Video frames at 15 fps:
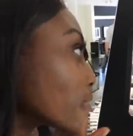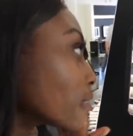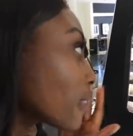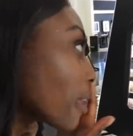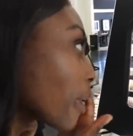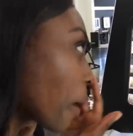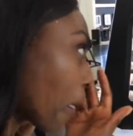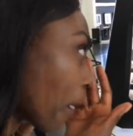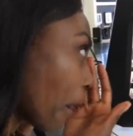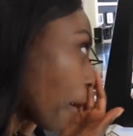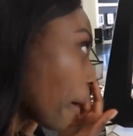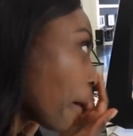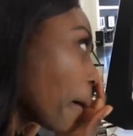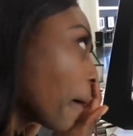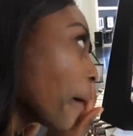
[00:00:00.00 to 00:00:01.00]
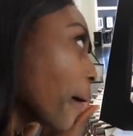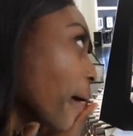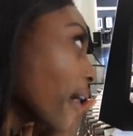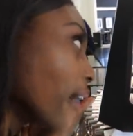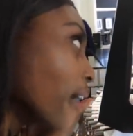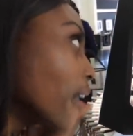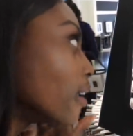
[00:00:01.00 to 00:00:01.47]
pressure and like I had
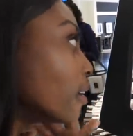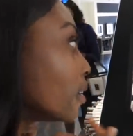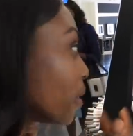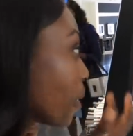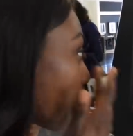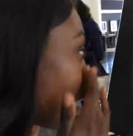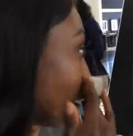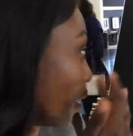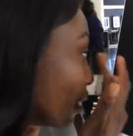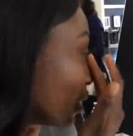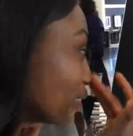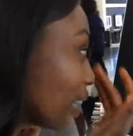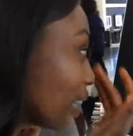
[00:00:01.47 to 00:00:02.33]
to rush. Number